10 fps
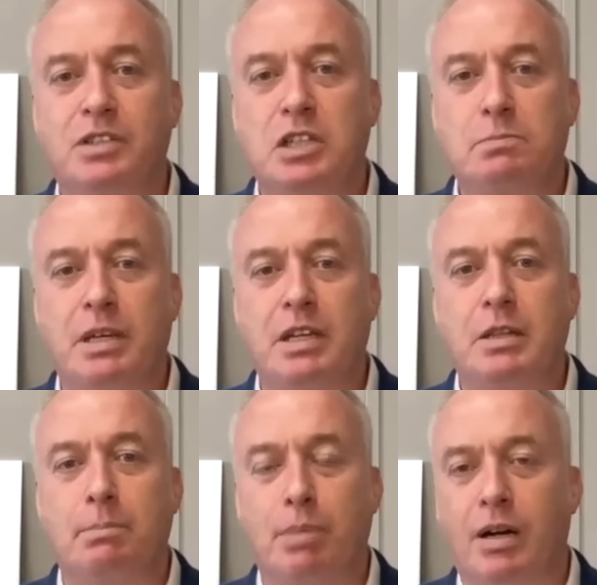just being
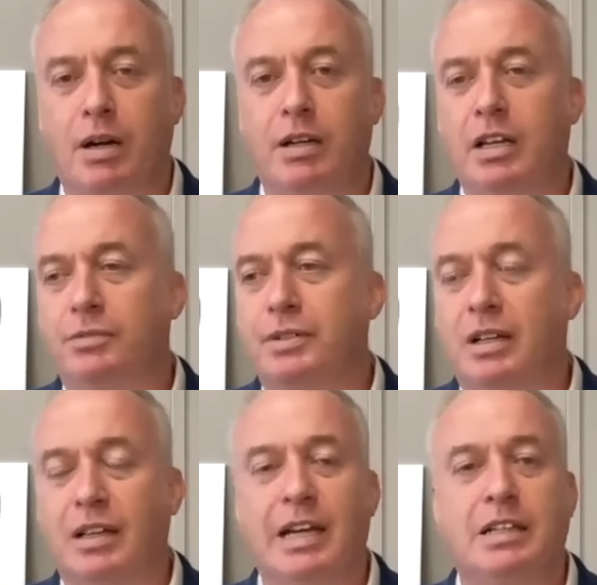the party of
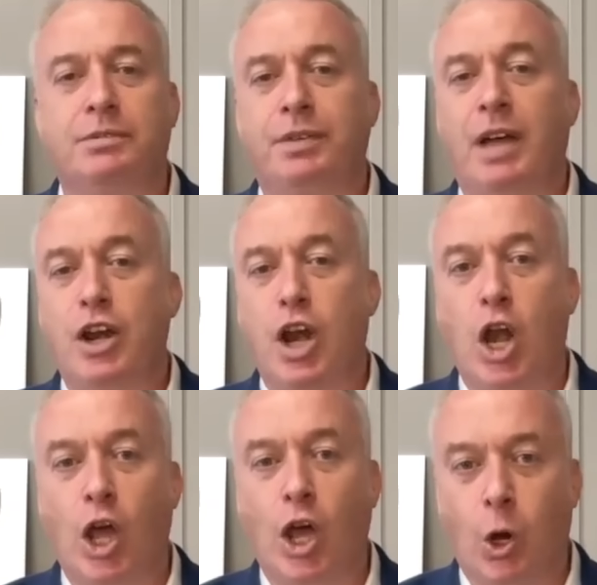collective
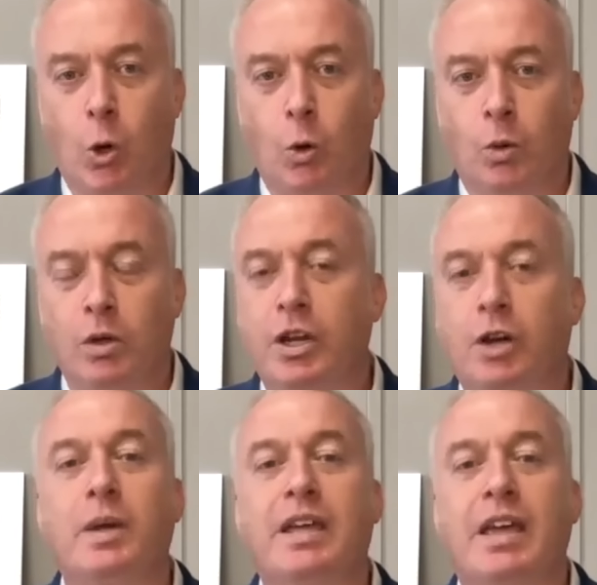no, no,
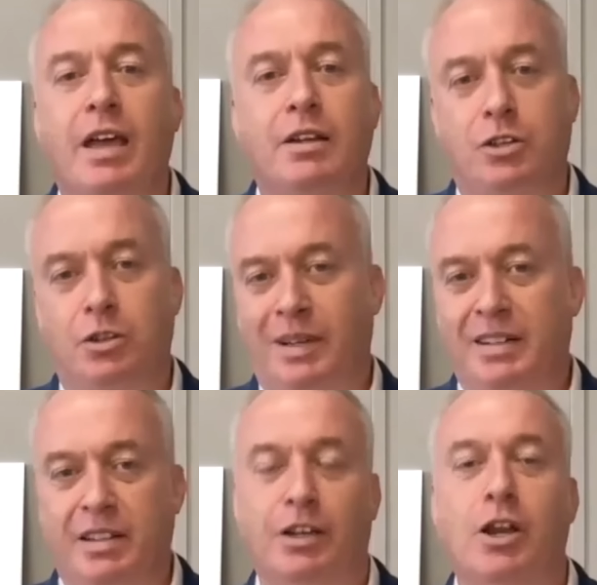we can't do
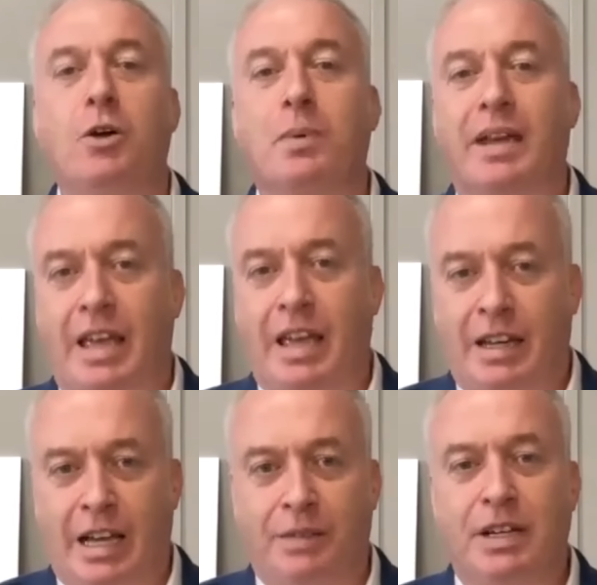anything. No, we can't
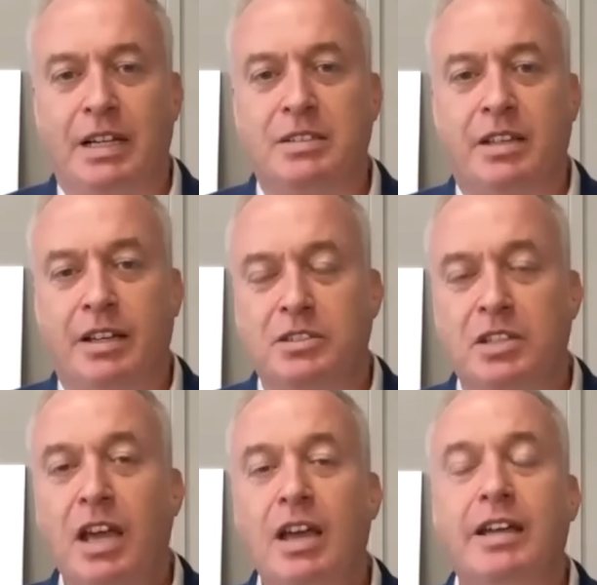have nice things.
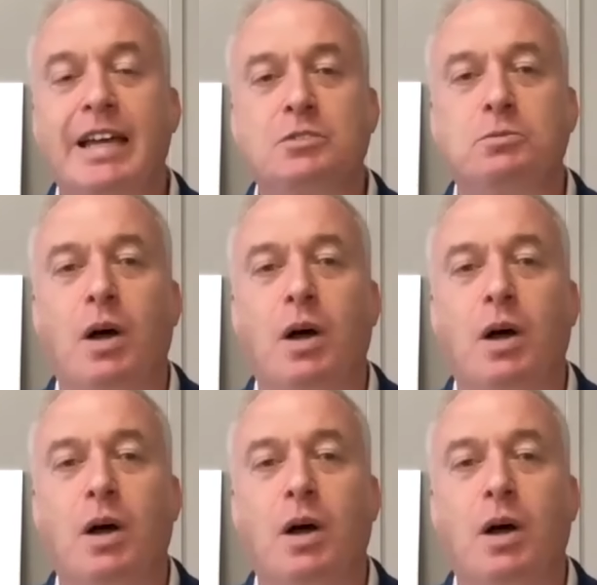Guess